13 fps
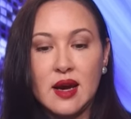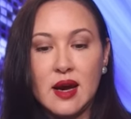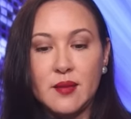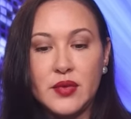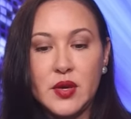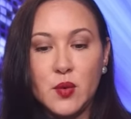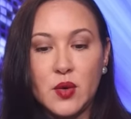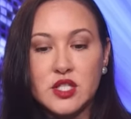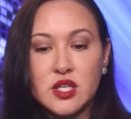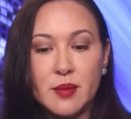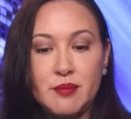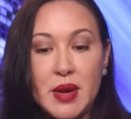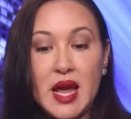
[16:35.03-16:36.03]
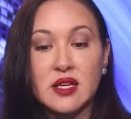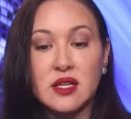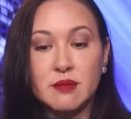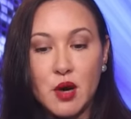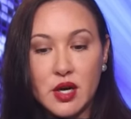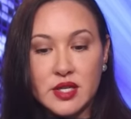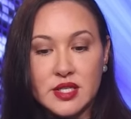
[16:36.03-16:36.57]
Um, he wants to
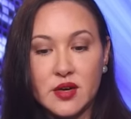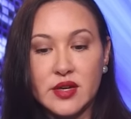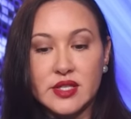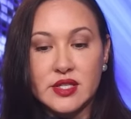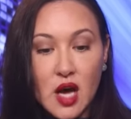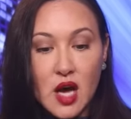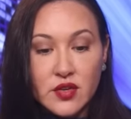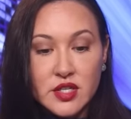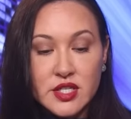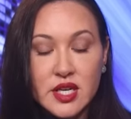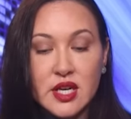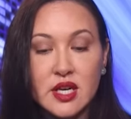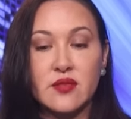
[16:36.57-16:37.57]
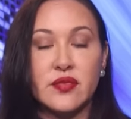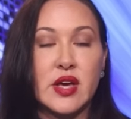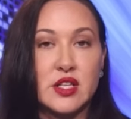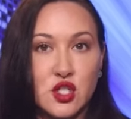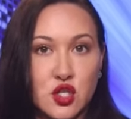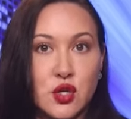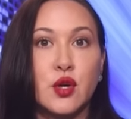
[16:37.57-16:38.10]
abandon monetary sovereignty.
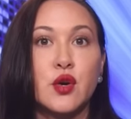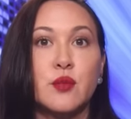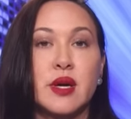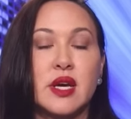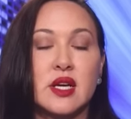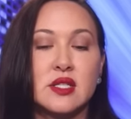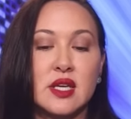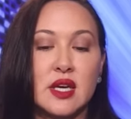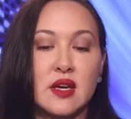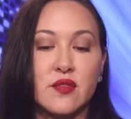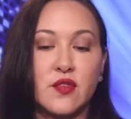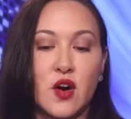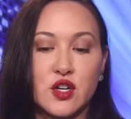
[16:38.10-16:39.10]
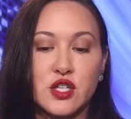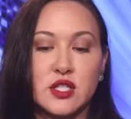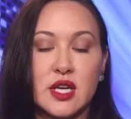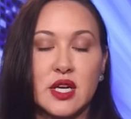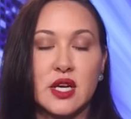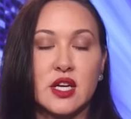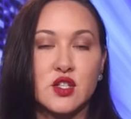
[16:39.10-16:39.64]
That's true because if
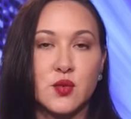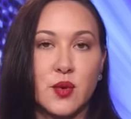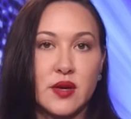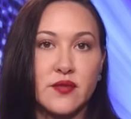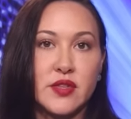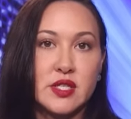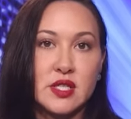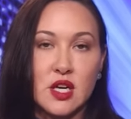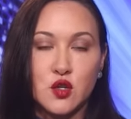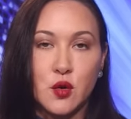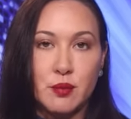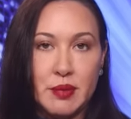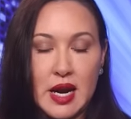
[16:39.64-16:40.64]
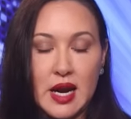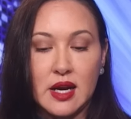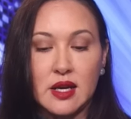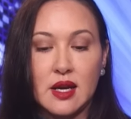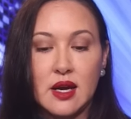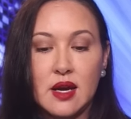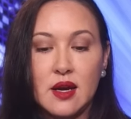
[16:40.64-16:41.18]
Argentina gets rid of the central
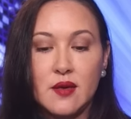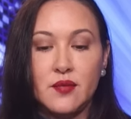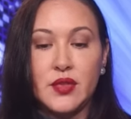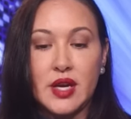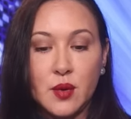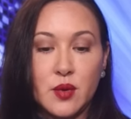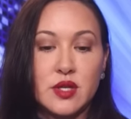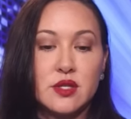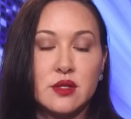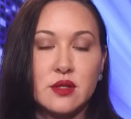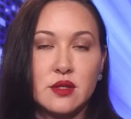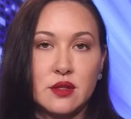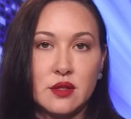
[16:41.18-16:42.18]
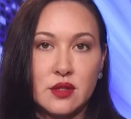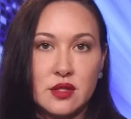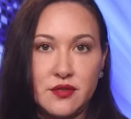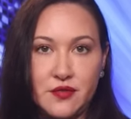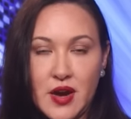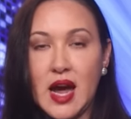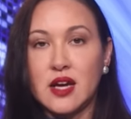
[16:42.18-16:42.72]
bank, then it would
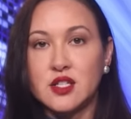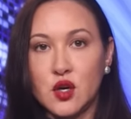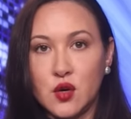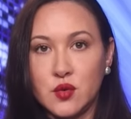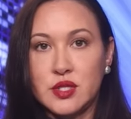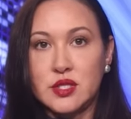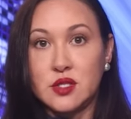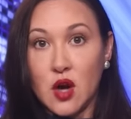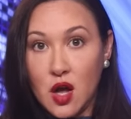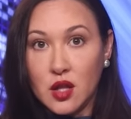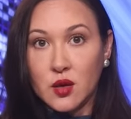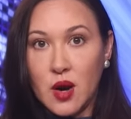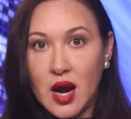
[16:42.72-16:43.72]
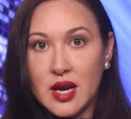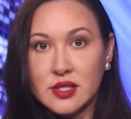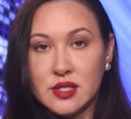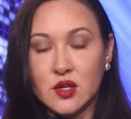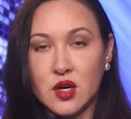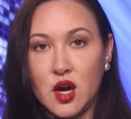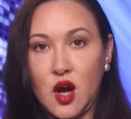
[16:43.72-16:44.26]
de facto
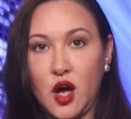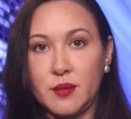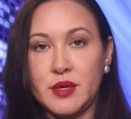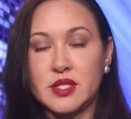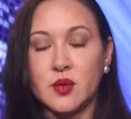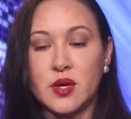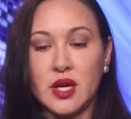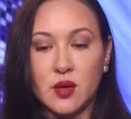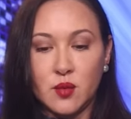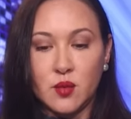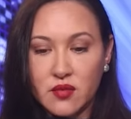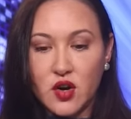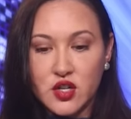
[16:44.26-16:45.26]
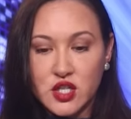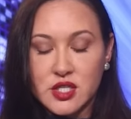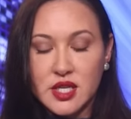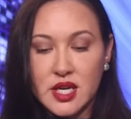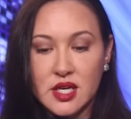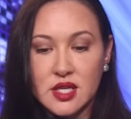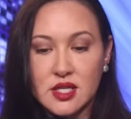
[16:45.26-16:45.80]
dollarize their economy. So getting rid of
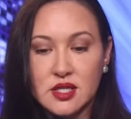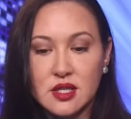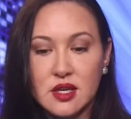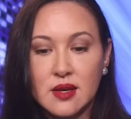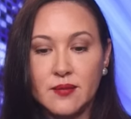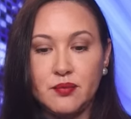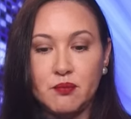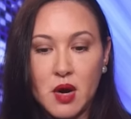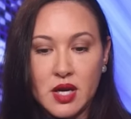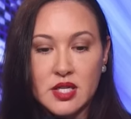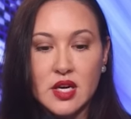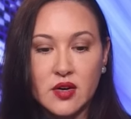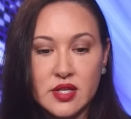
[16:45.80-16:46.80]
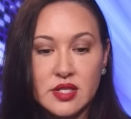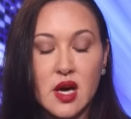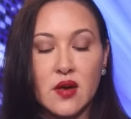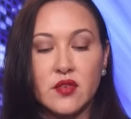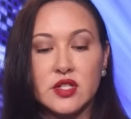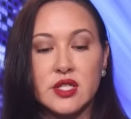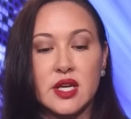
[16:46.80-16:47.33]
Argentina's monetary
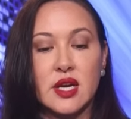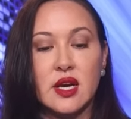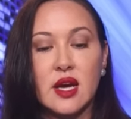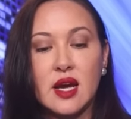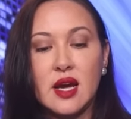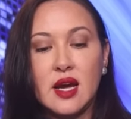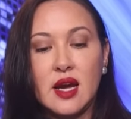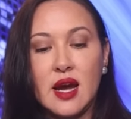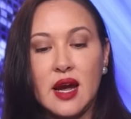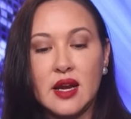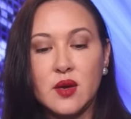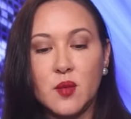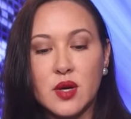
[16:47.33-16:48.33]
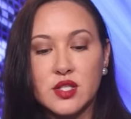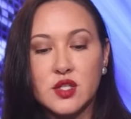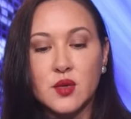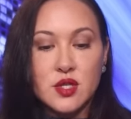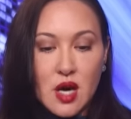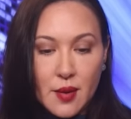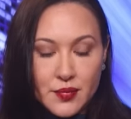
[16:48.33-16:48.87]
sovereignty and he wants
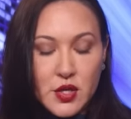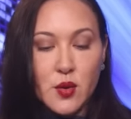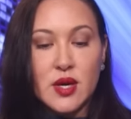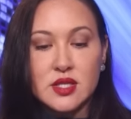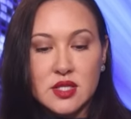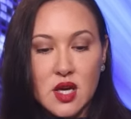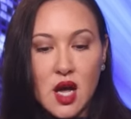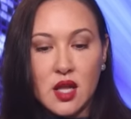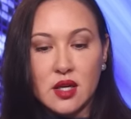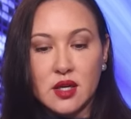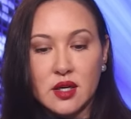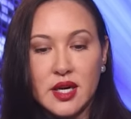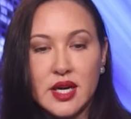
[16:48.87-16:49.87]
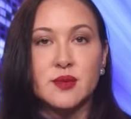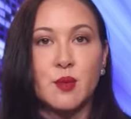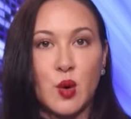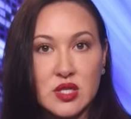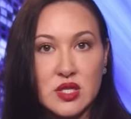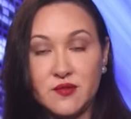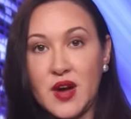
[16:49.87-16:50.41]
to adopt the US dollar. It's
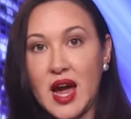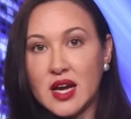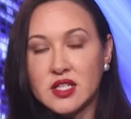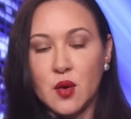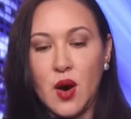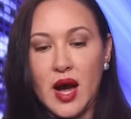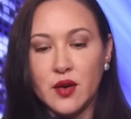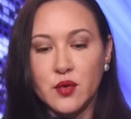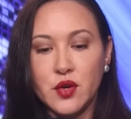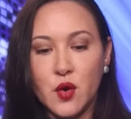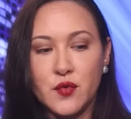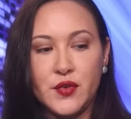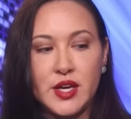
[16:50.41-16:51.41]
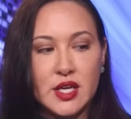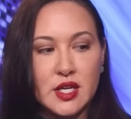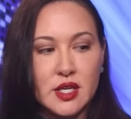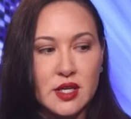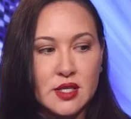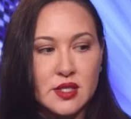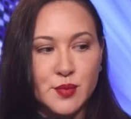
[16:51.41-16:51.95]
more de facto. I don't know if
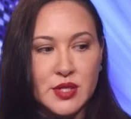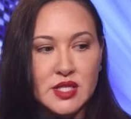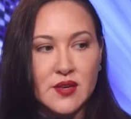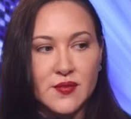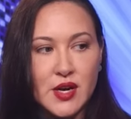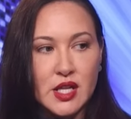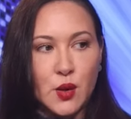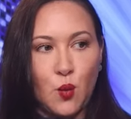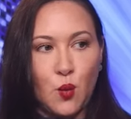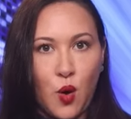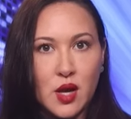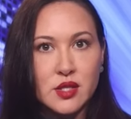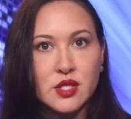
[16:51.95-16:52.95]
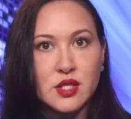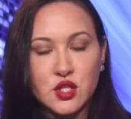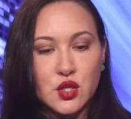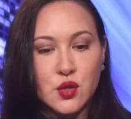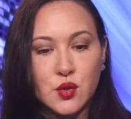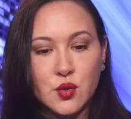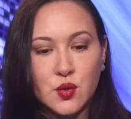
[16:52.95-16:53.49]
he specifically wants
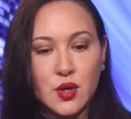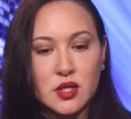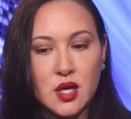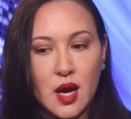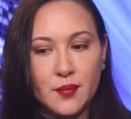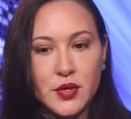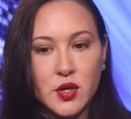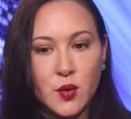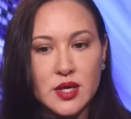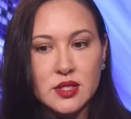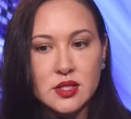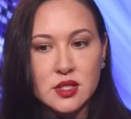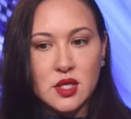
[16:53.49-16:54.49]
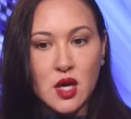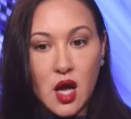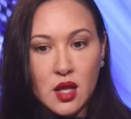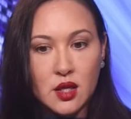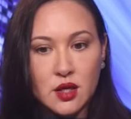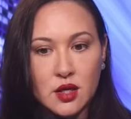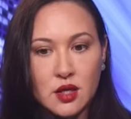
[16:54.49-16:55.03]
to adopt the US
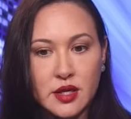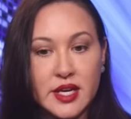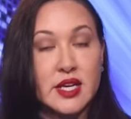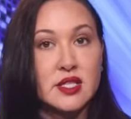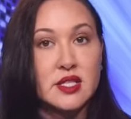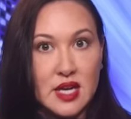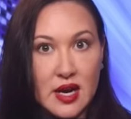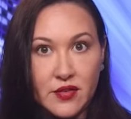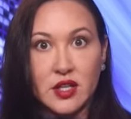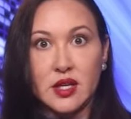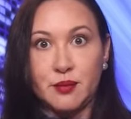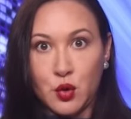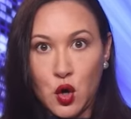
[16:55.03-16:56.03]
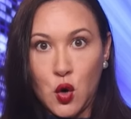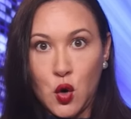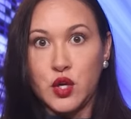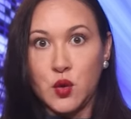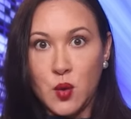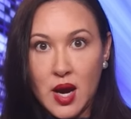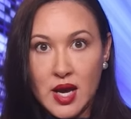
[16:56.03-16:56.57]
dollar. He is definitely pro
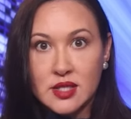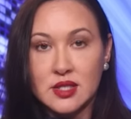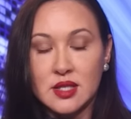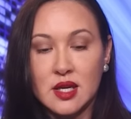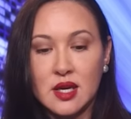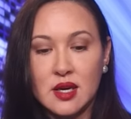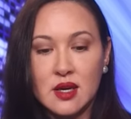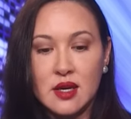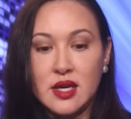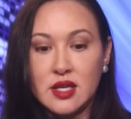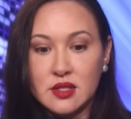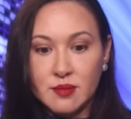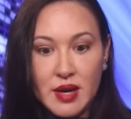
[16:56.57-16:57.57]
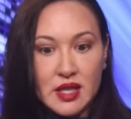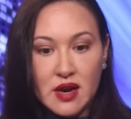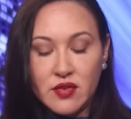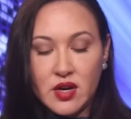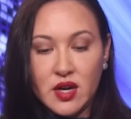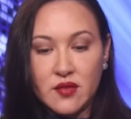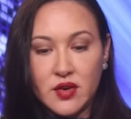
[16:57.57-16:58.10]
US. He has made
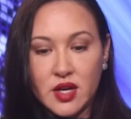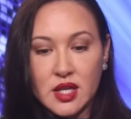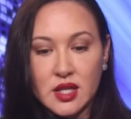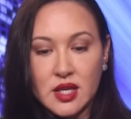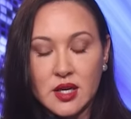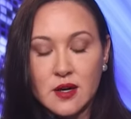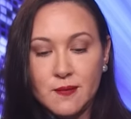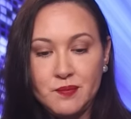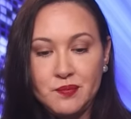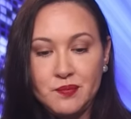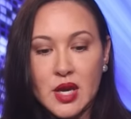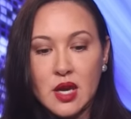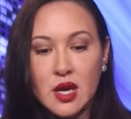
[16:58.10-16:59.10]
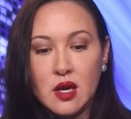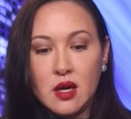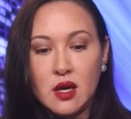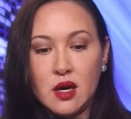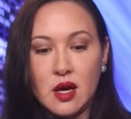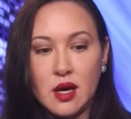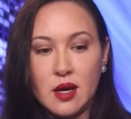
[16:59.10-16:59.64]
that very, very clear.
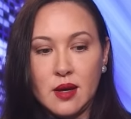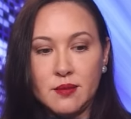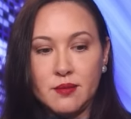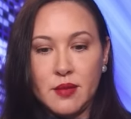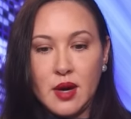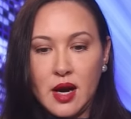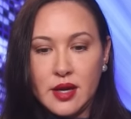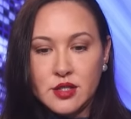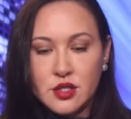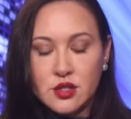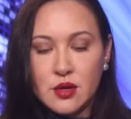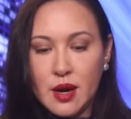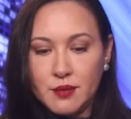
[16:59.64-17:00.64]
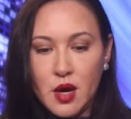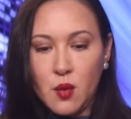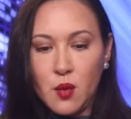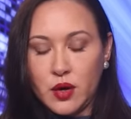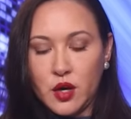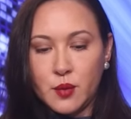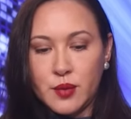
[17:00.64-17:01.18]
Um, I I'm
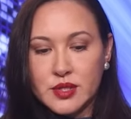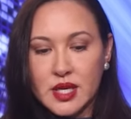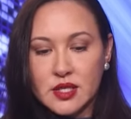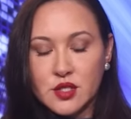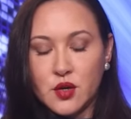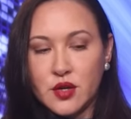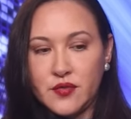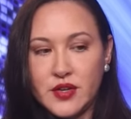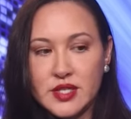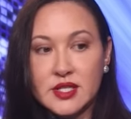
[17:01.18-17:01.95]
not 100% certain if